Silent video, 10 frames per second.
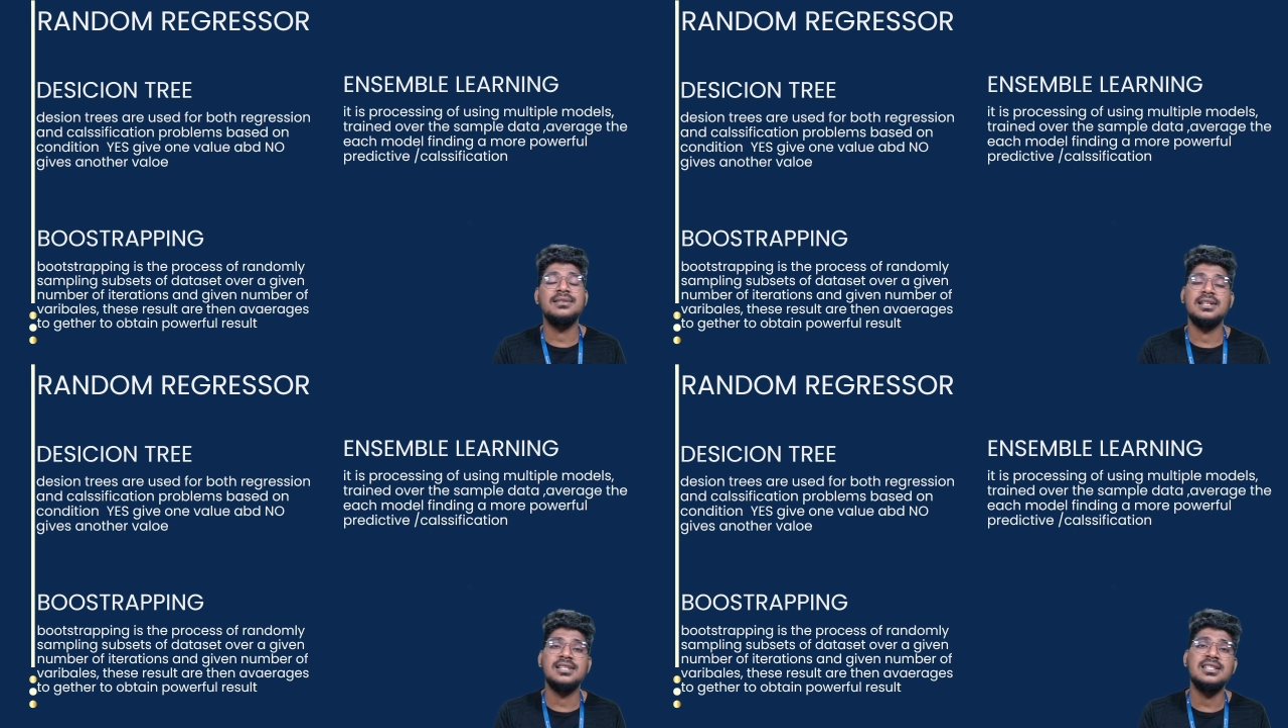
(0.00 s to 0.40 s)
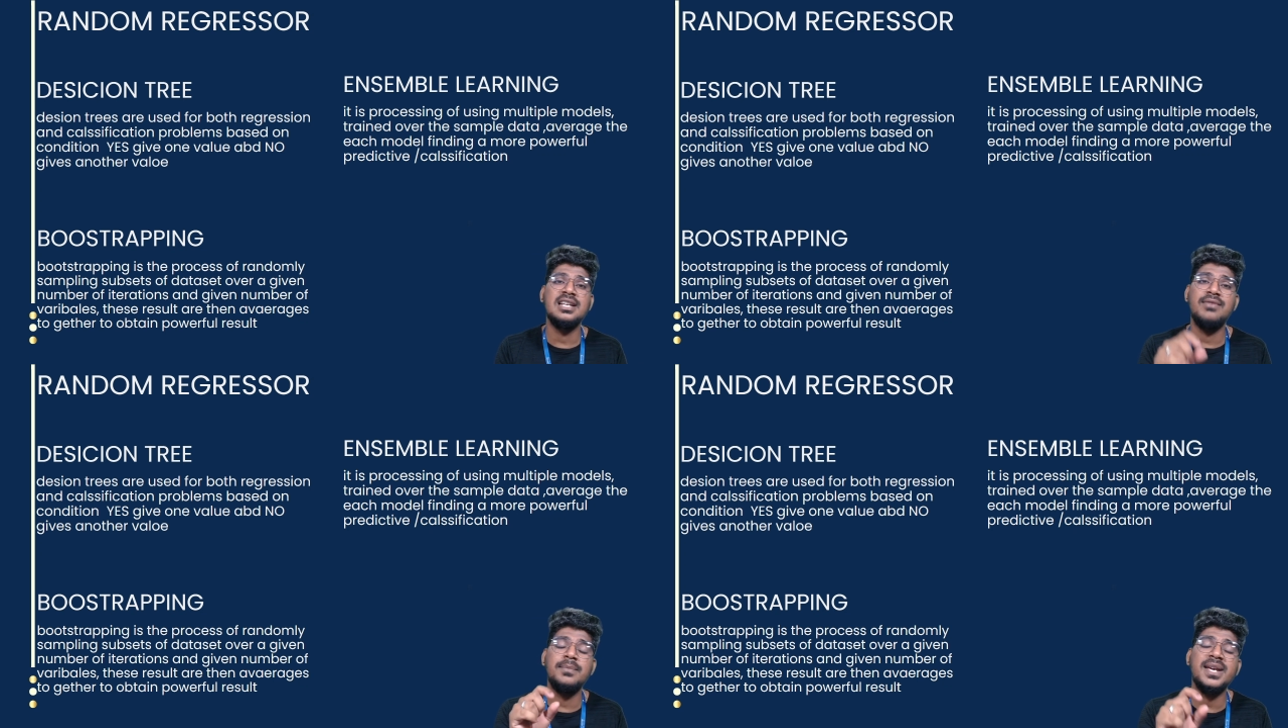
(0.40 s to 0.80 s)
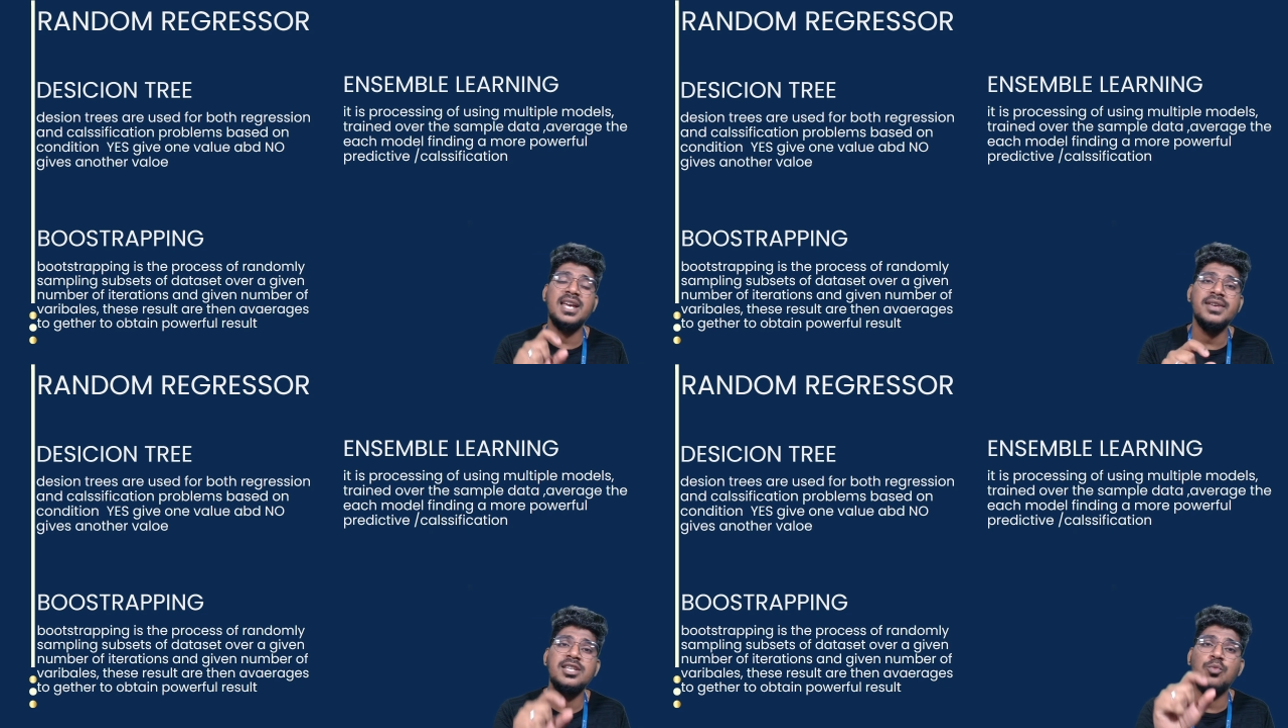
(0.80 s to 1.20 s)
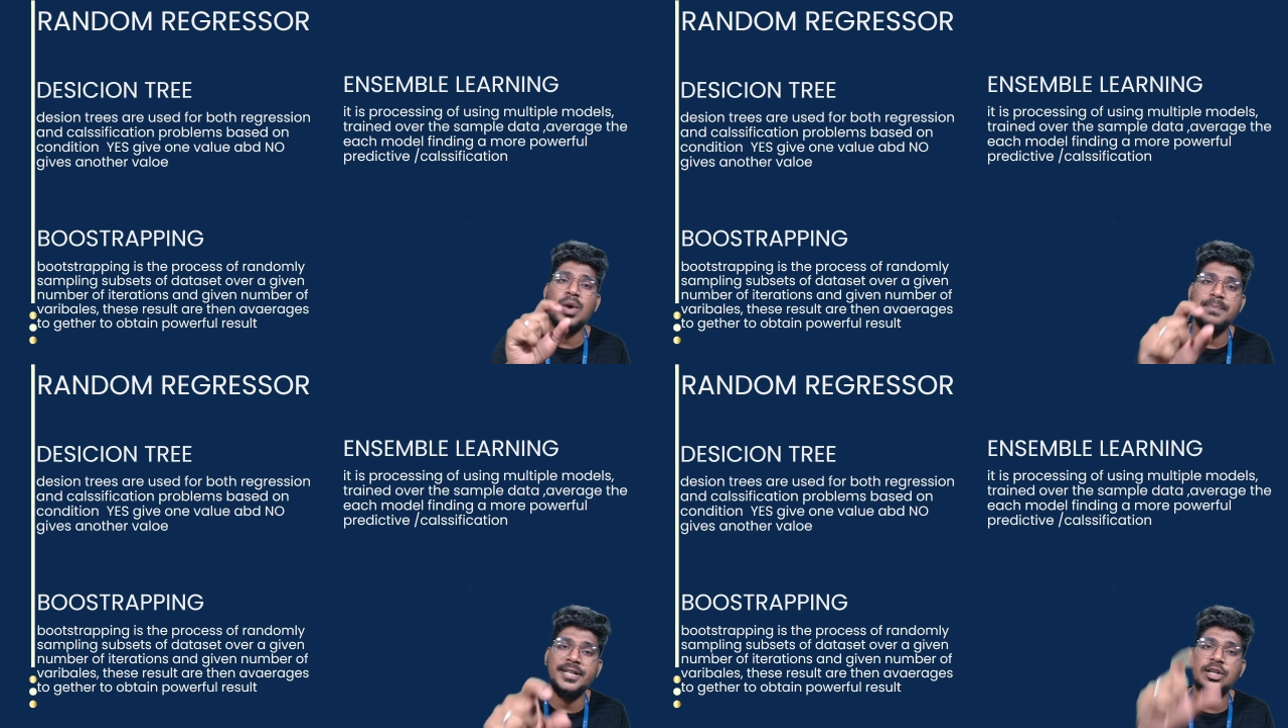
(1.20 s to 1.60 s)
in the sense it will be giving the
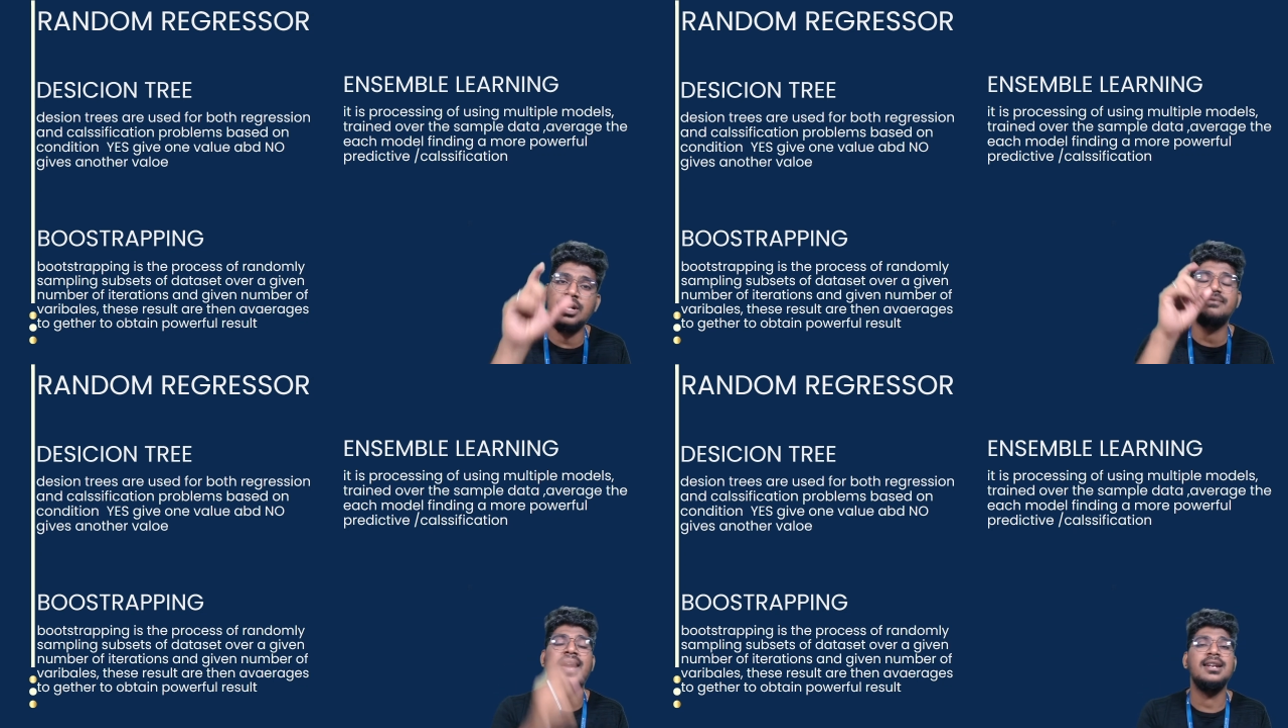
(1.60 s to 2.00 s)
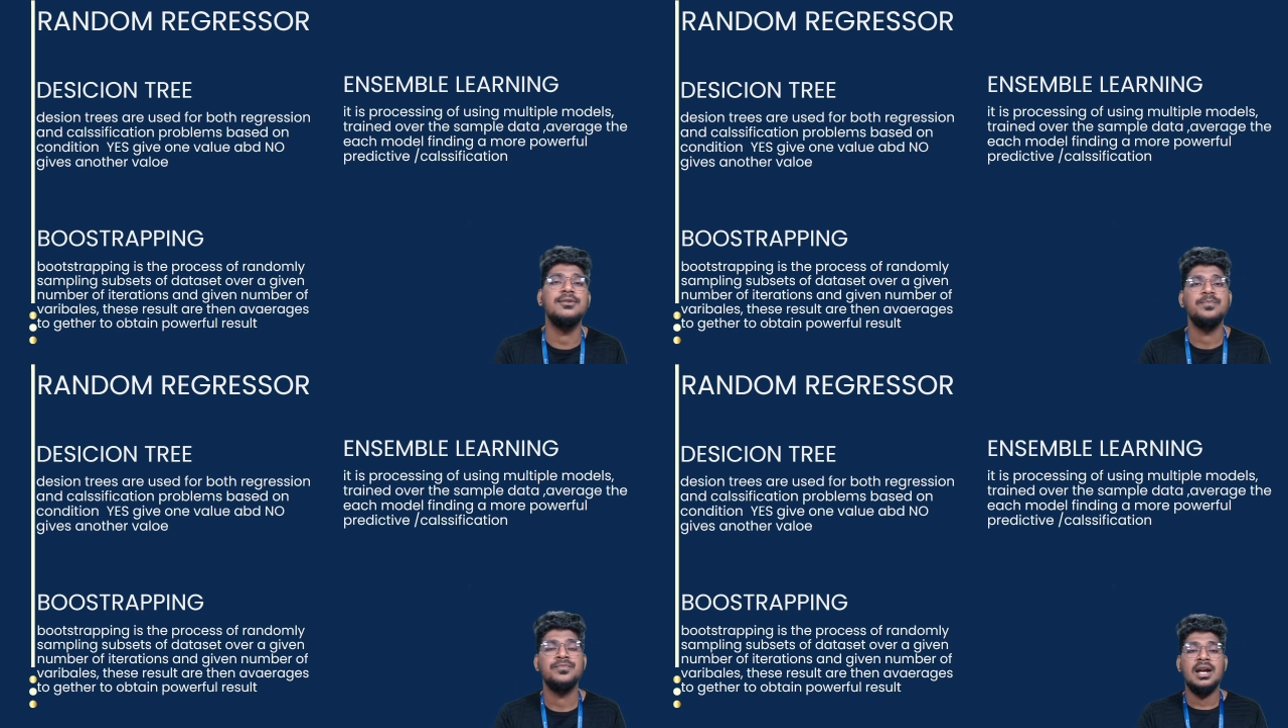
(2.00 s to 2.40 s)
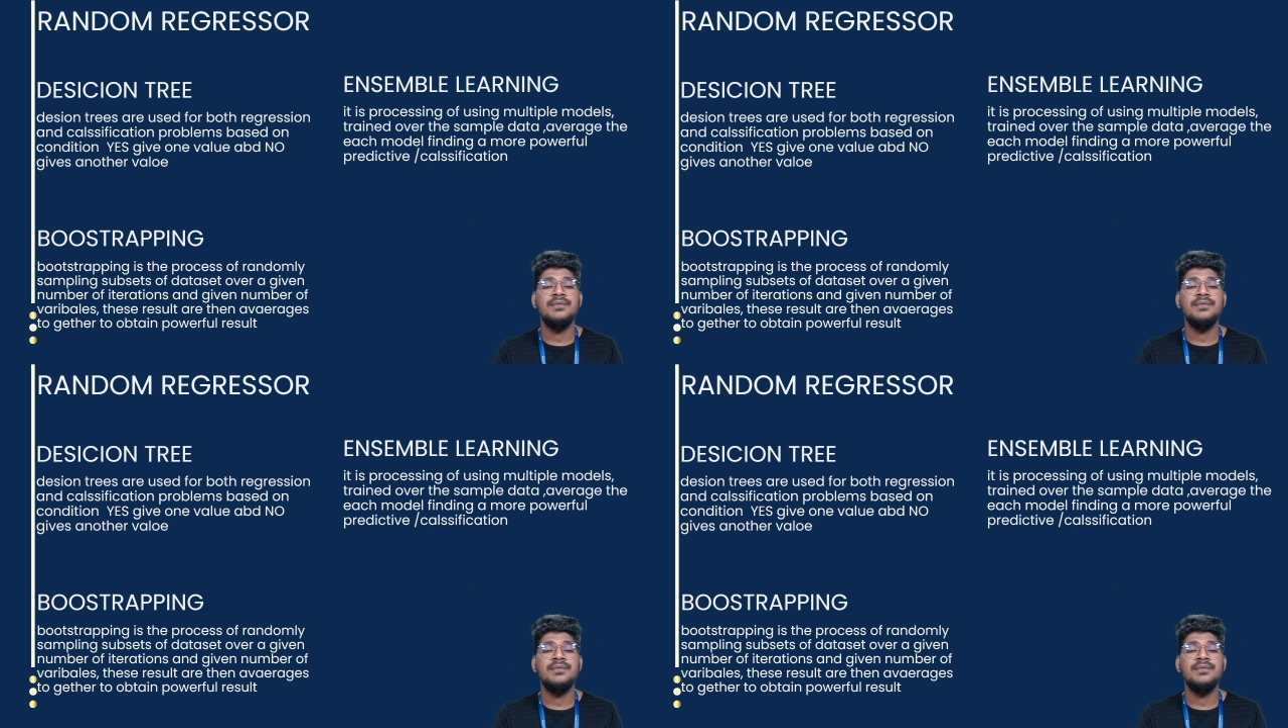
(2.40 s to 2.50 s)
one particular value.